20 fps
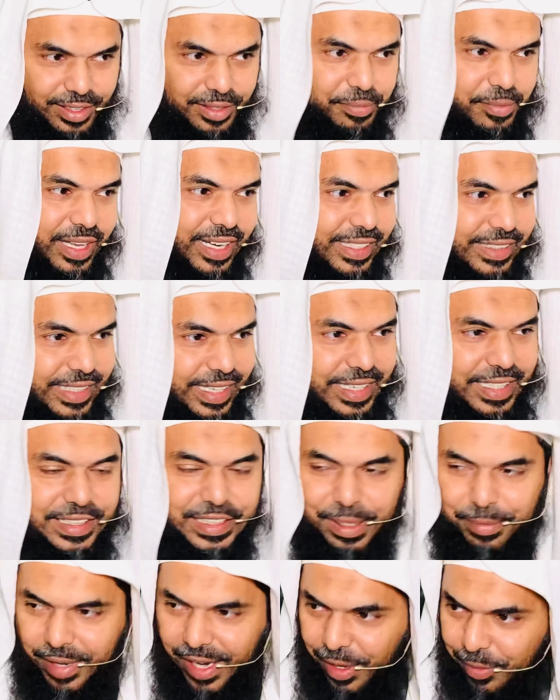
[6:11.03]
made a second
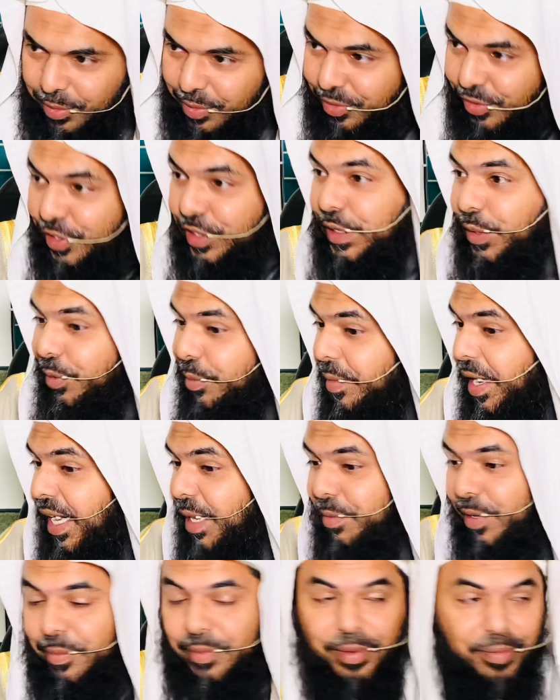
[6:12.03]
jama'ah, first they were mad
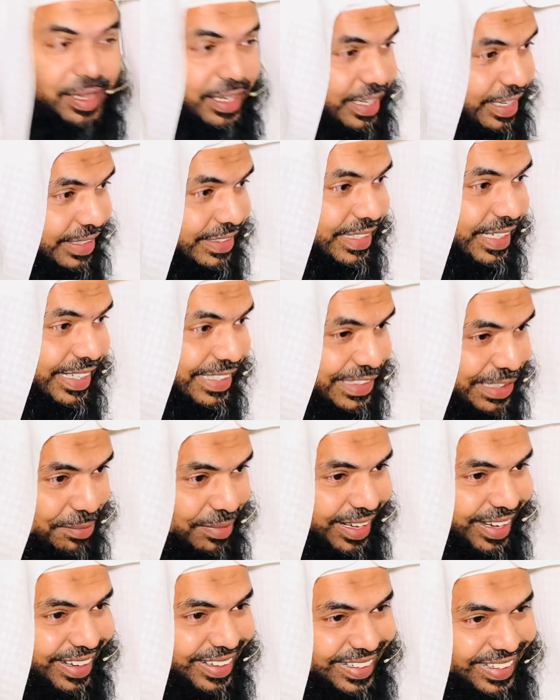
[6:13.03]
about me making a second
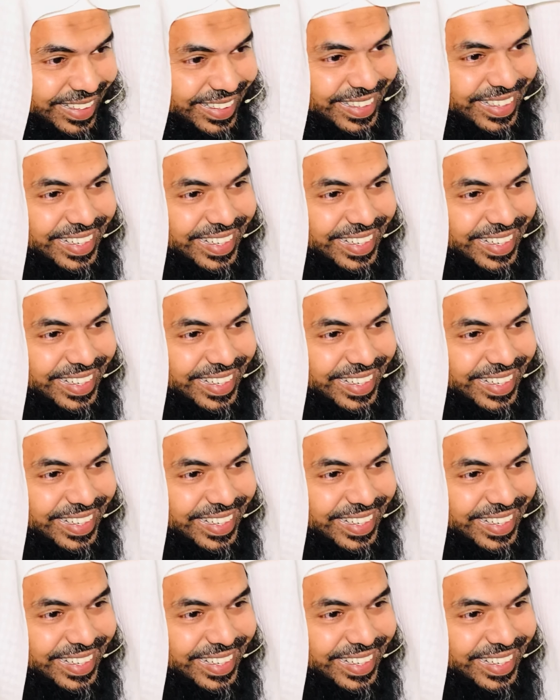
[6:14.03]
jama'ah.